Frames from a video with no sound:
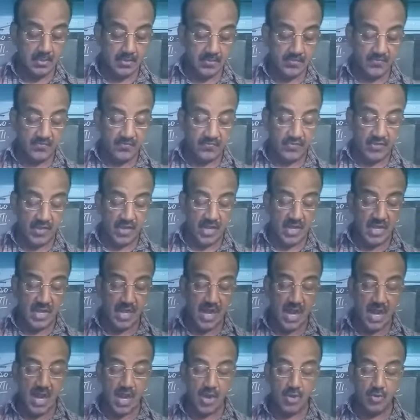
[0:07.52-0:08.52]
We are
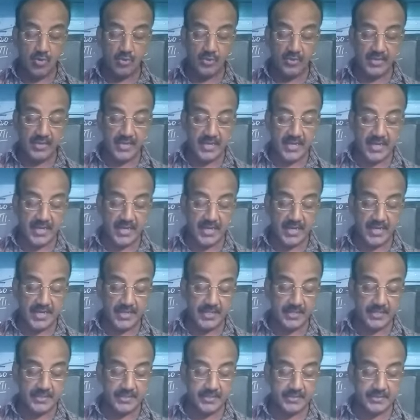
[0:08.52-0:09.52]
now in the
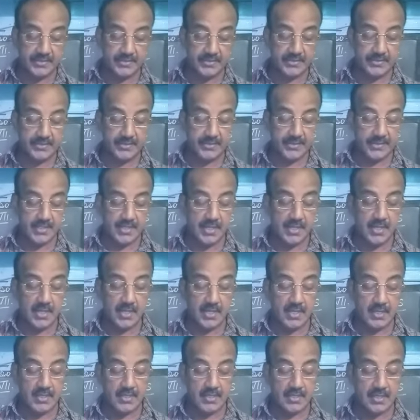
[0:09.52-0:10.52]

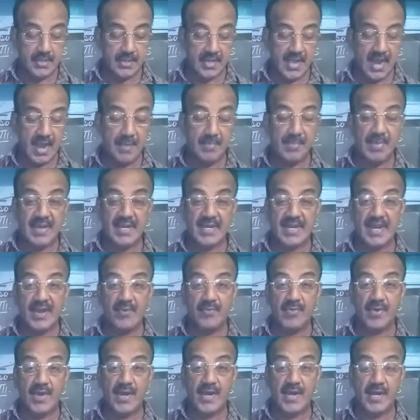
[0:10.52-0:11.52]
grammar
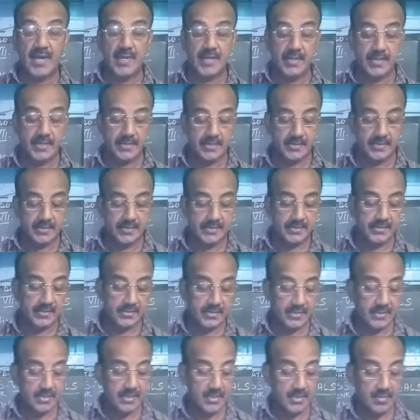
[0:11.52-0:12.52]
of
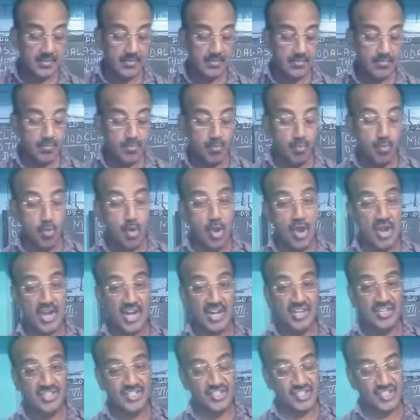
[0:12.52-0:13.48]
models.